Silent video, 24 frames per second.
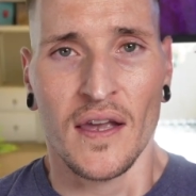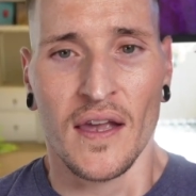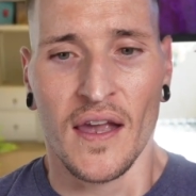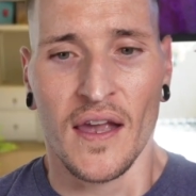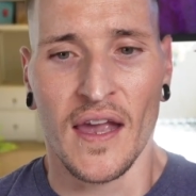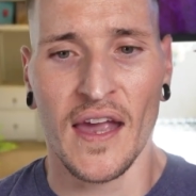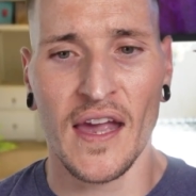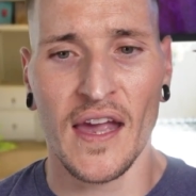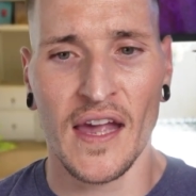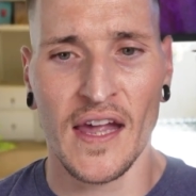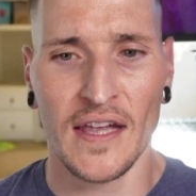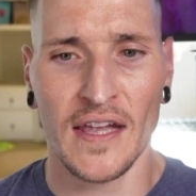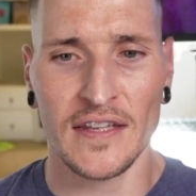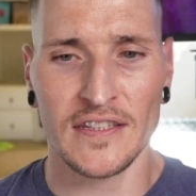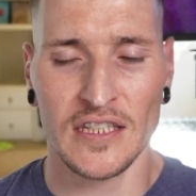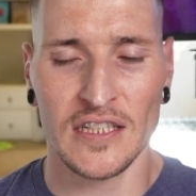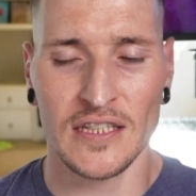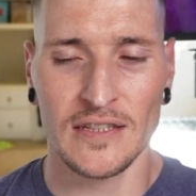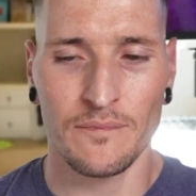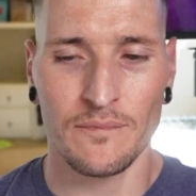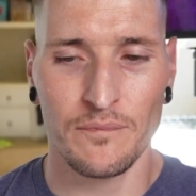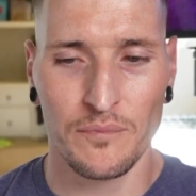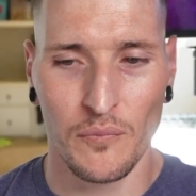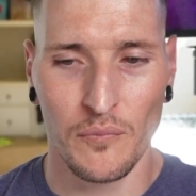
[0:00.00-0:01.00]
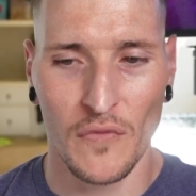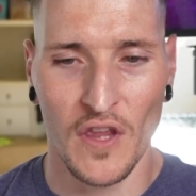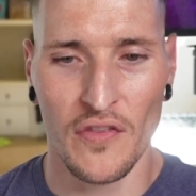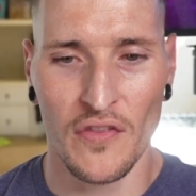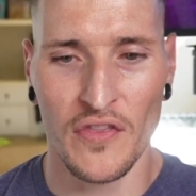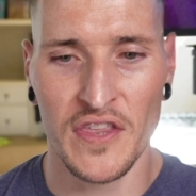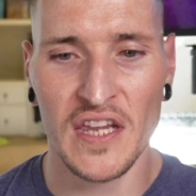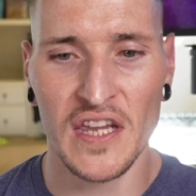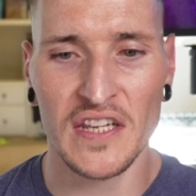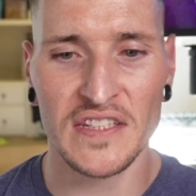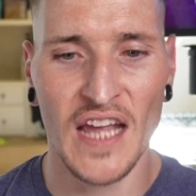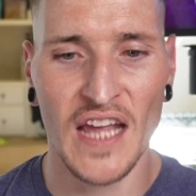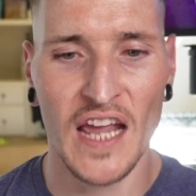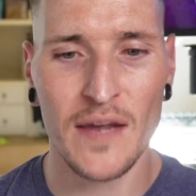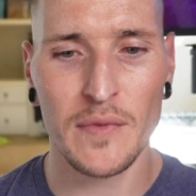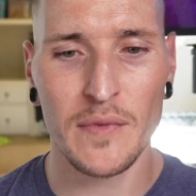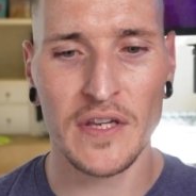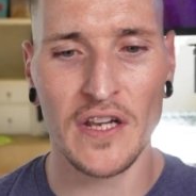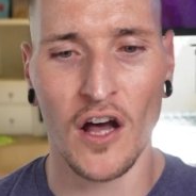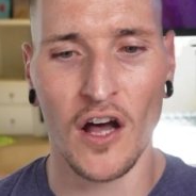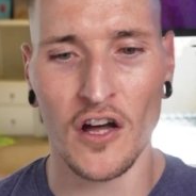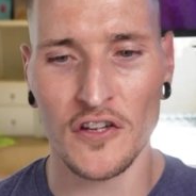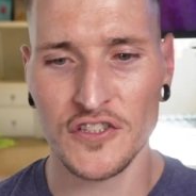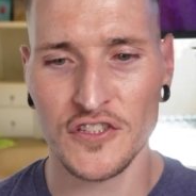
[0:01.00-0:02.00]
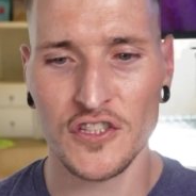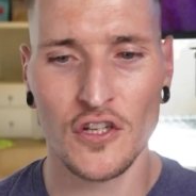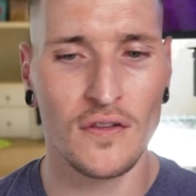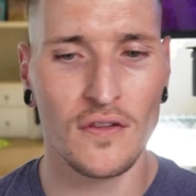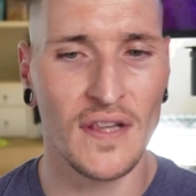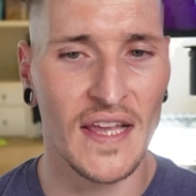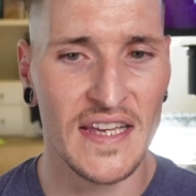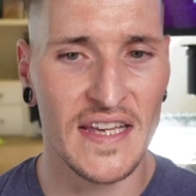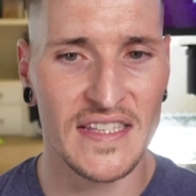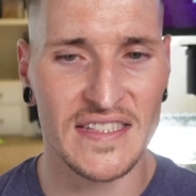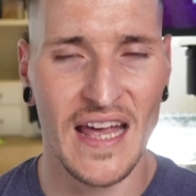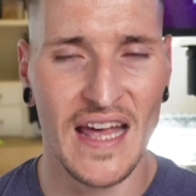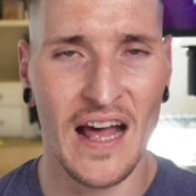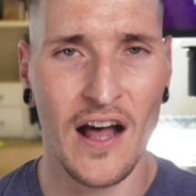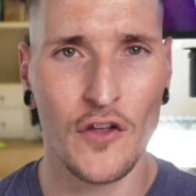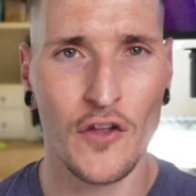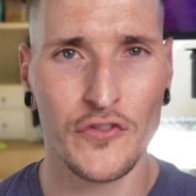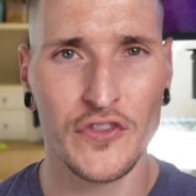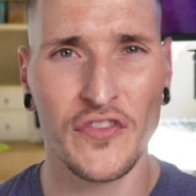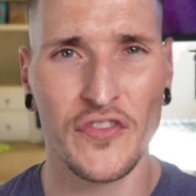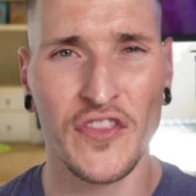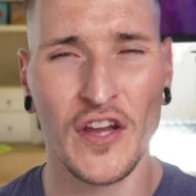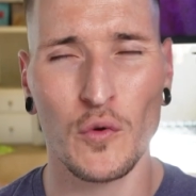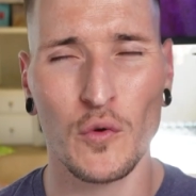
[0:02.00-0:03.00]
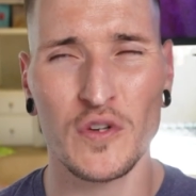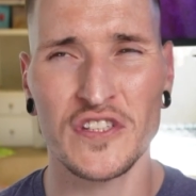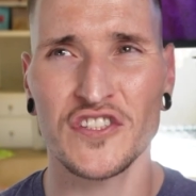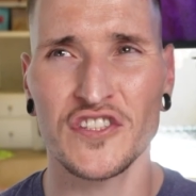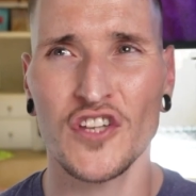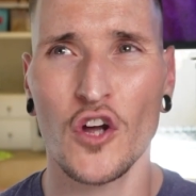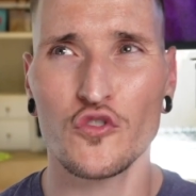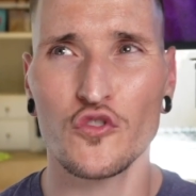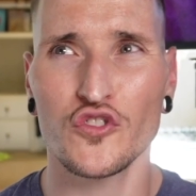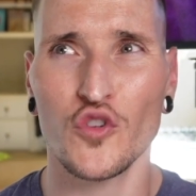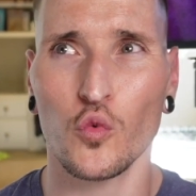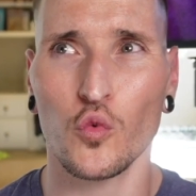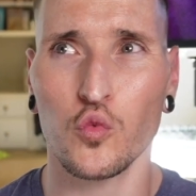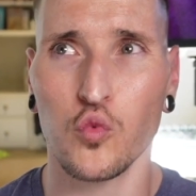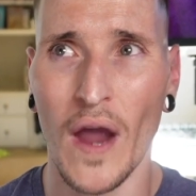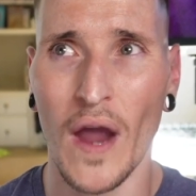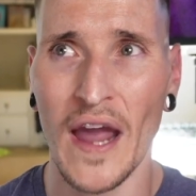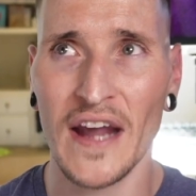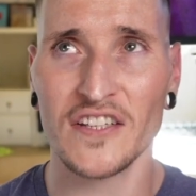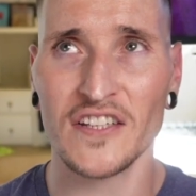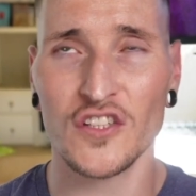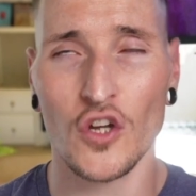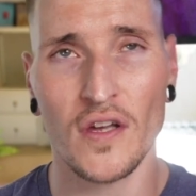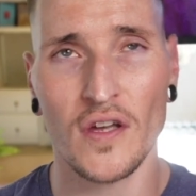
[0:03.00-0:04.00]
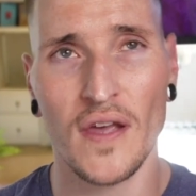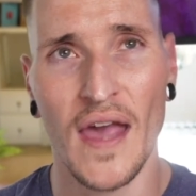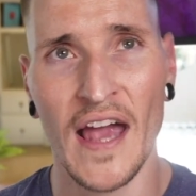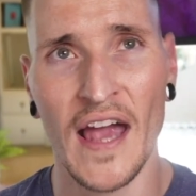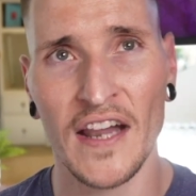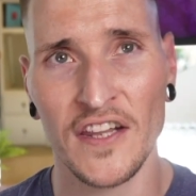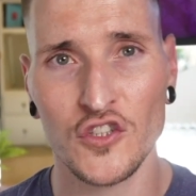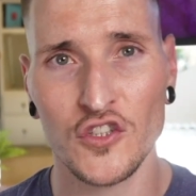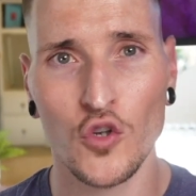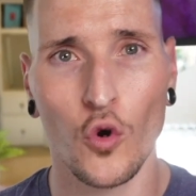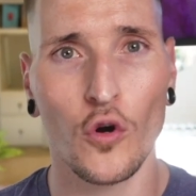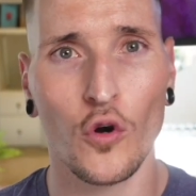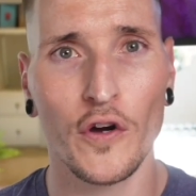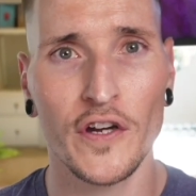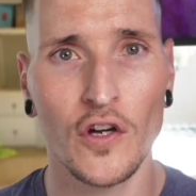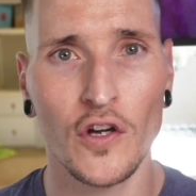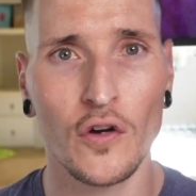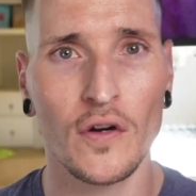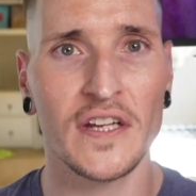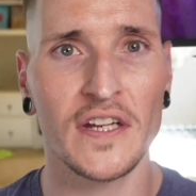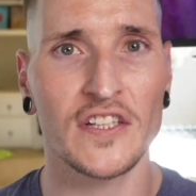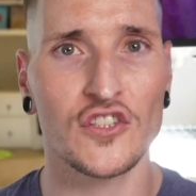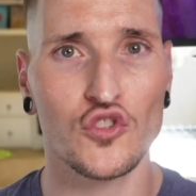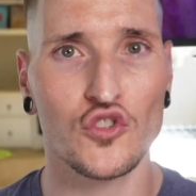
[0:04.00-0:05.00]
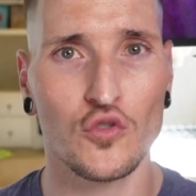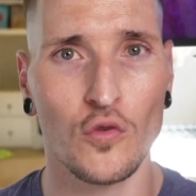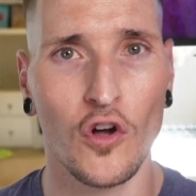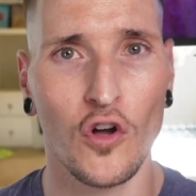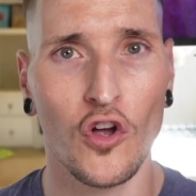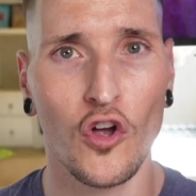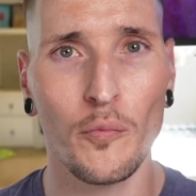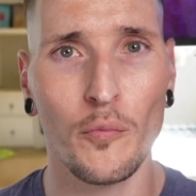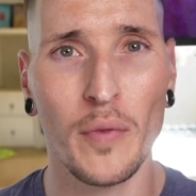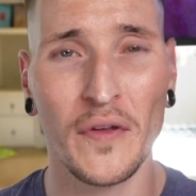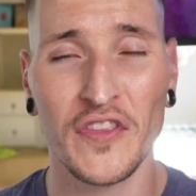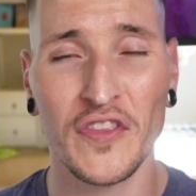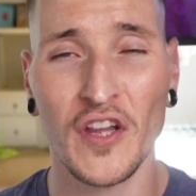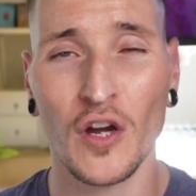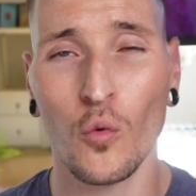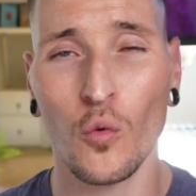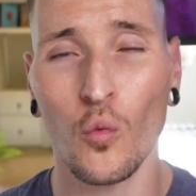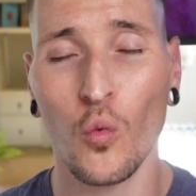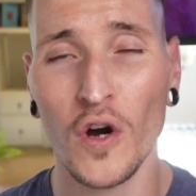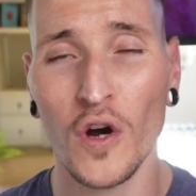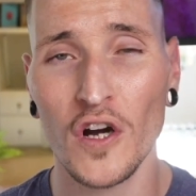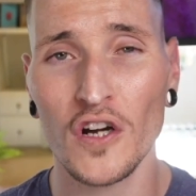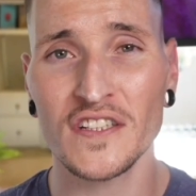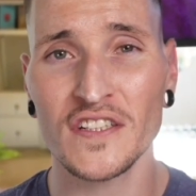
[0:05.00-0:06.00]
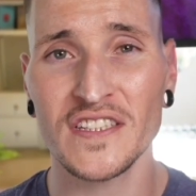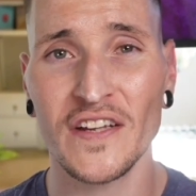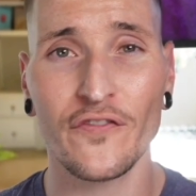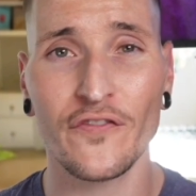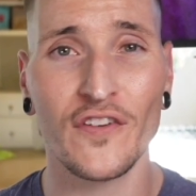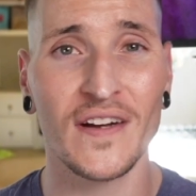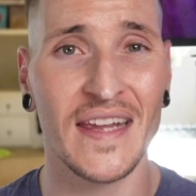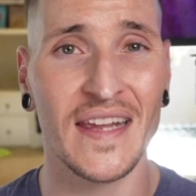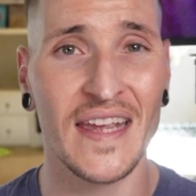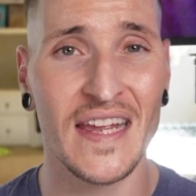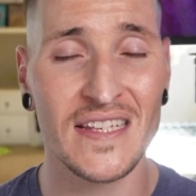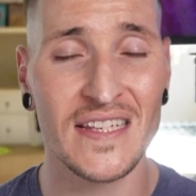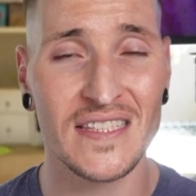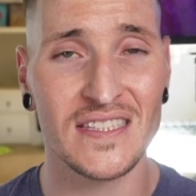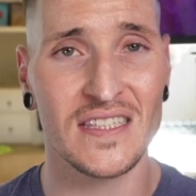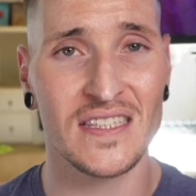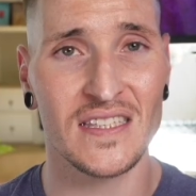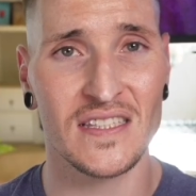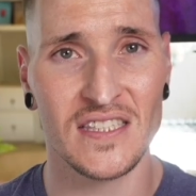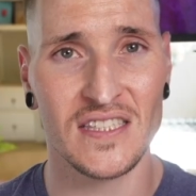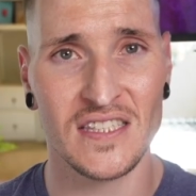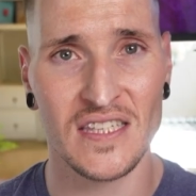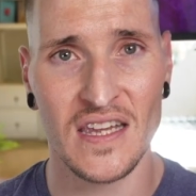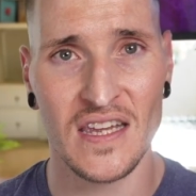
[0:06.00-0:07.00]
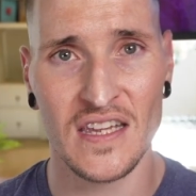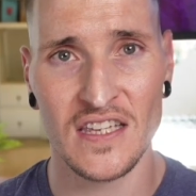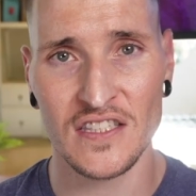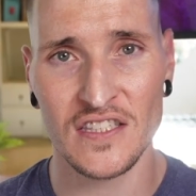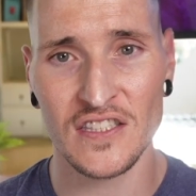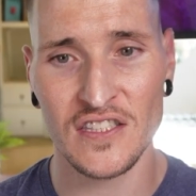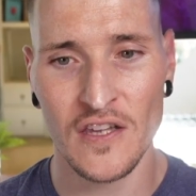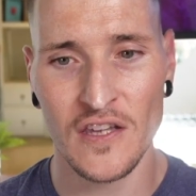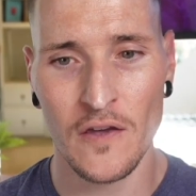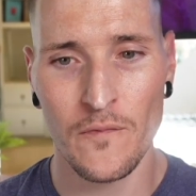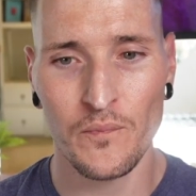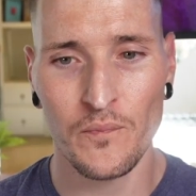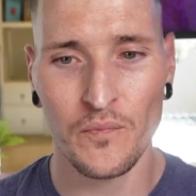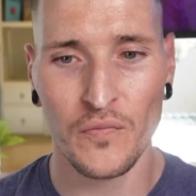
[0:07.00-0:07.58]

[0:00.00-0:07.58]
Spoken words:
And the indictment also lays out that there was no direct editorial control, but there were different instances